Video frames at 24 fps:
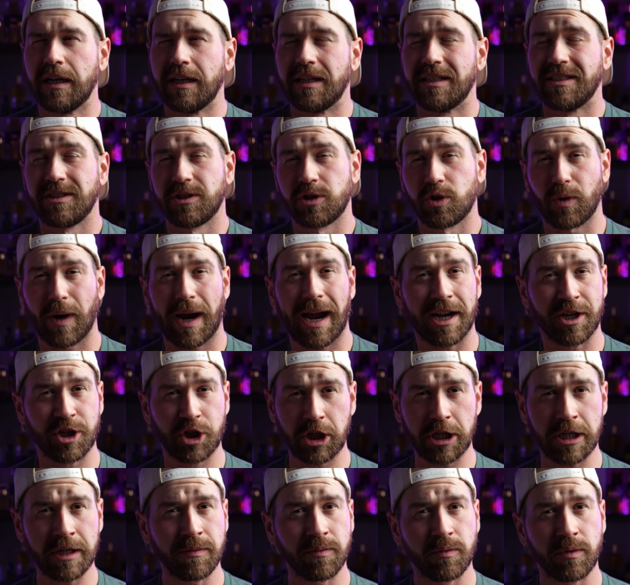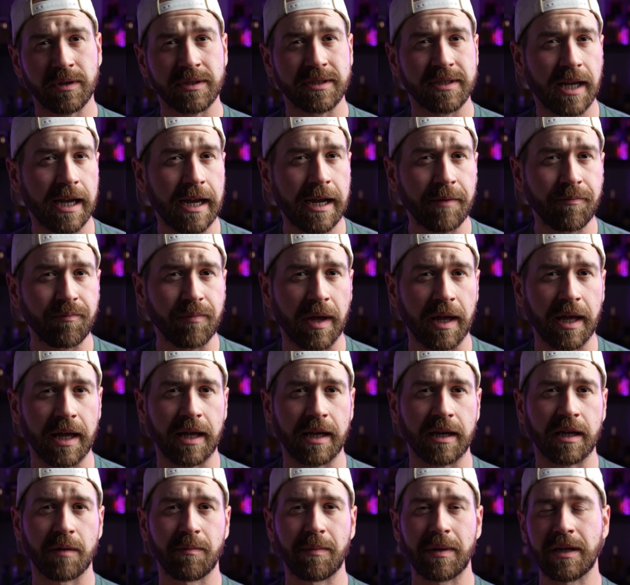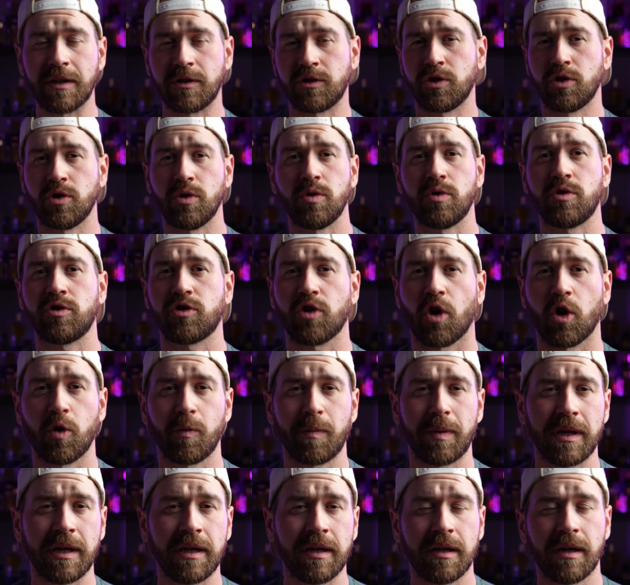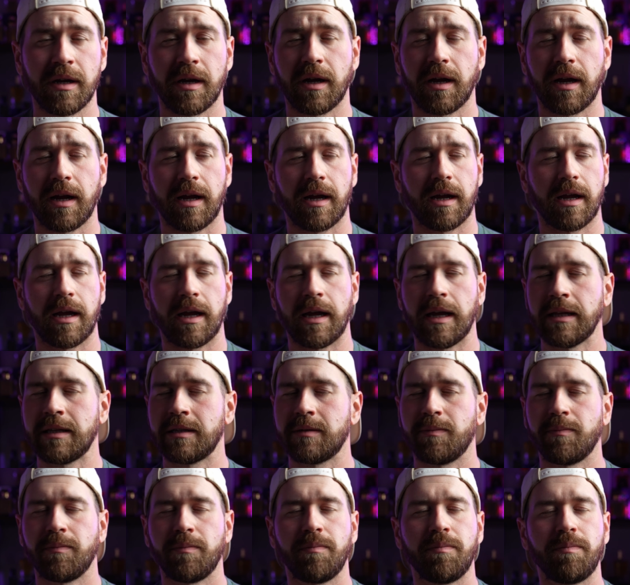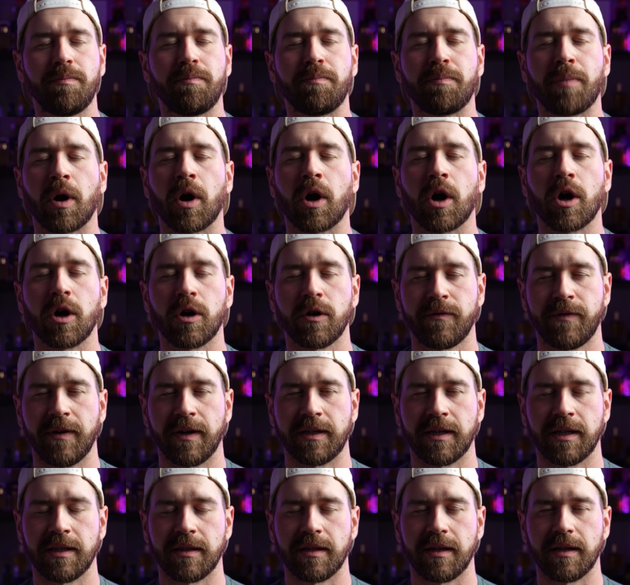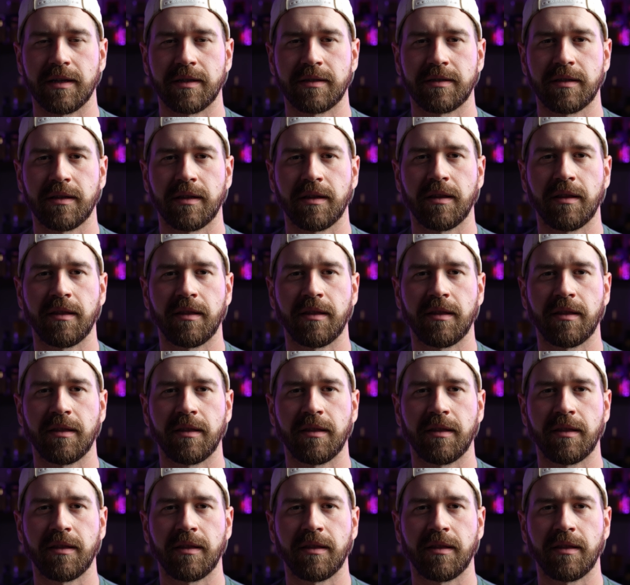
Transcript: scratchy, we'll say, and can be too soapy, it's perfect in this.